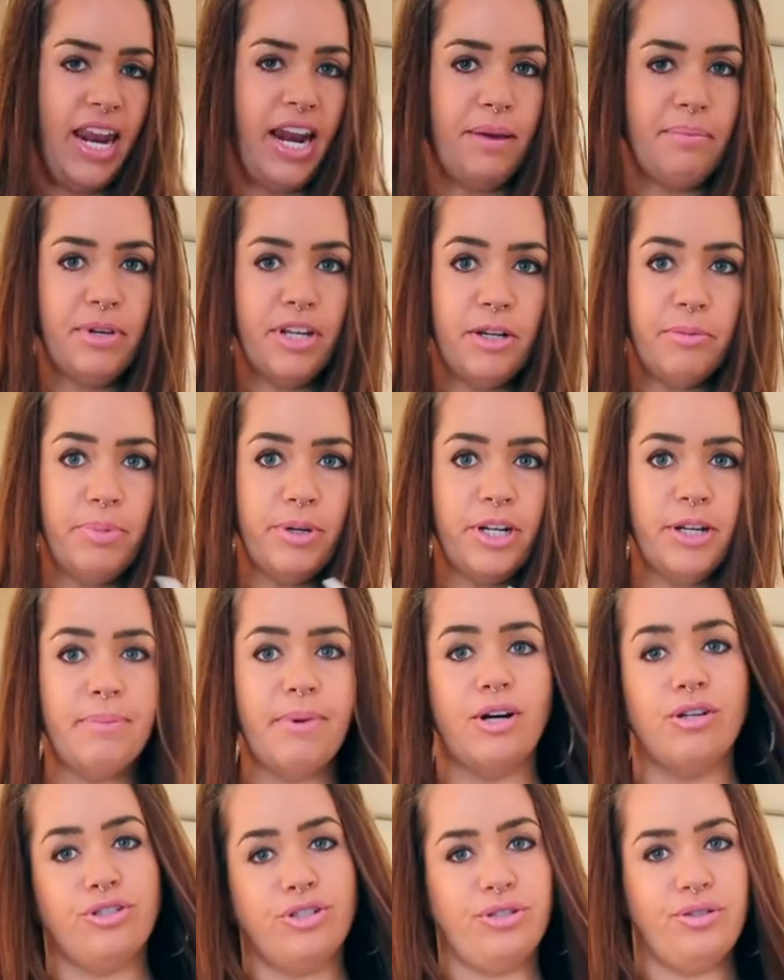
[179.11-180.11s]
And I'm gonna put
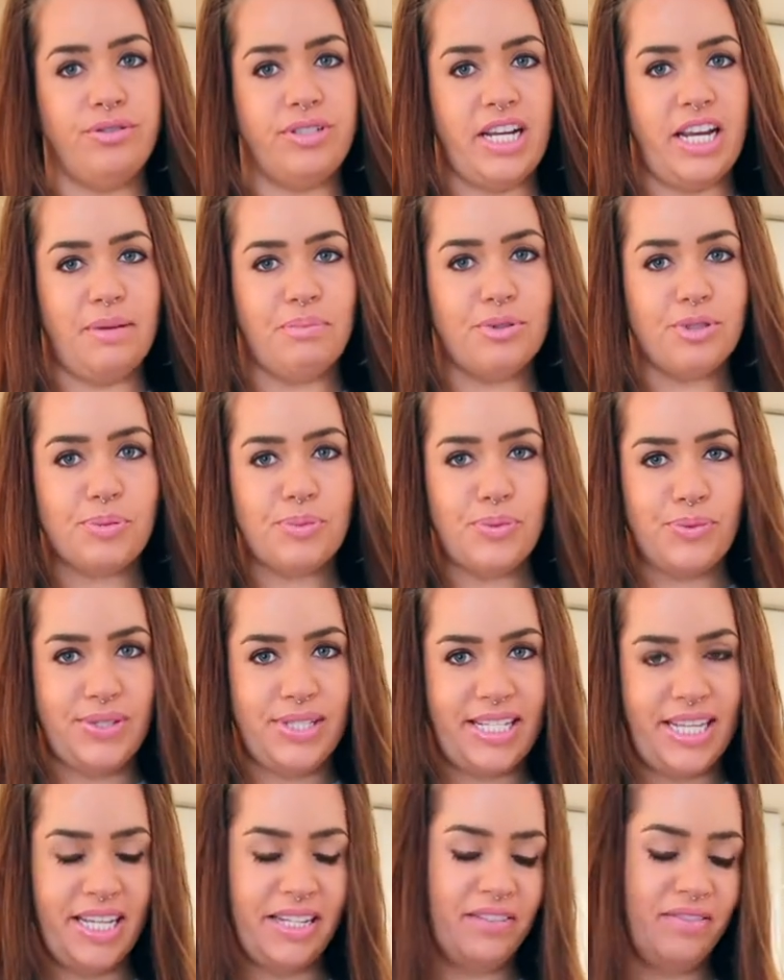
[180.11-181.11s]
about 2
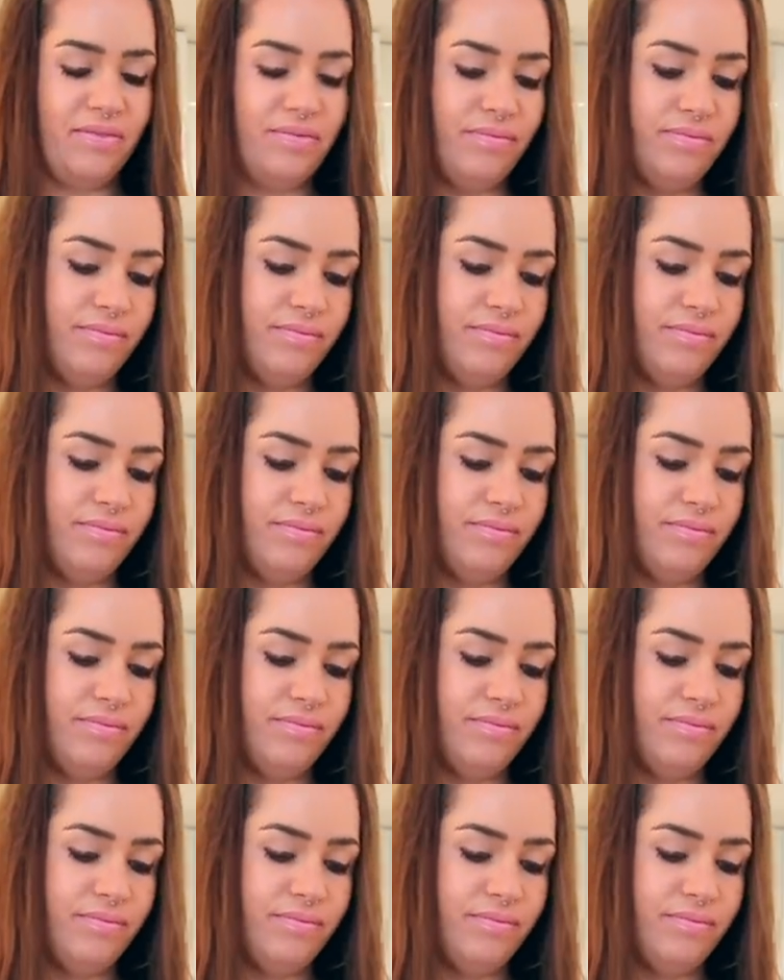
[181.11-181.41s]
tablespoons in.